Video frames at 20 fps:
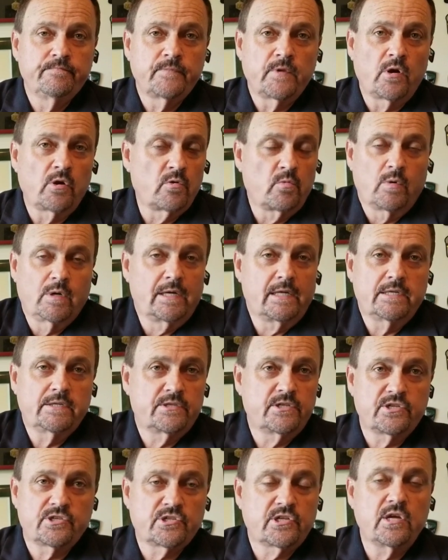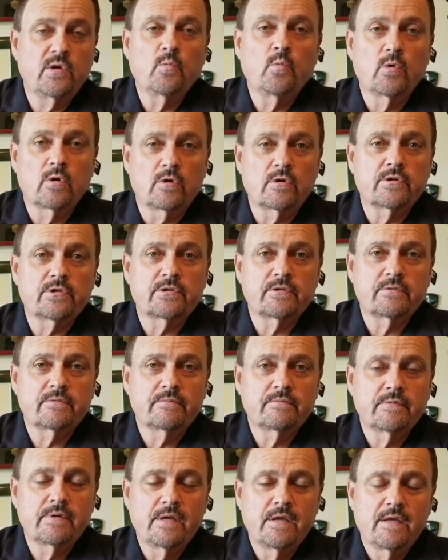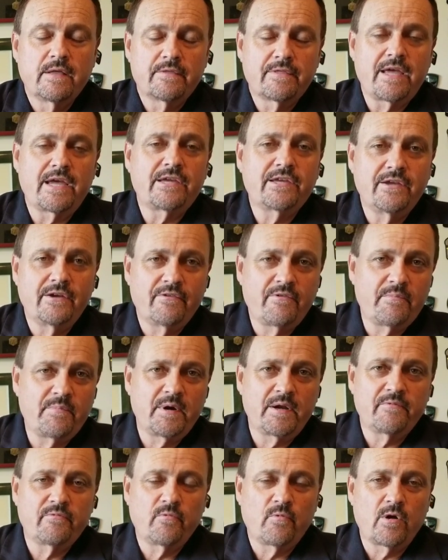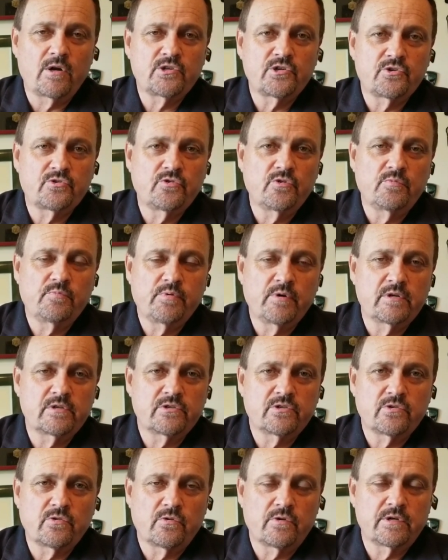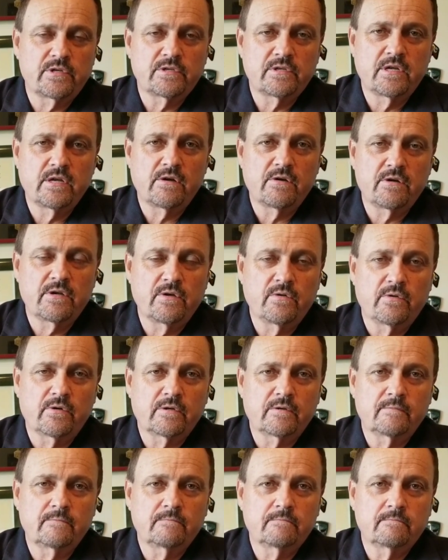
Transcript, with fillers: Or will it just get worse? Thank you, everybody, for watching True Prison Stories. Gary York.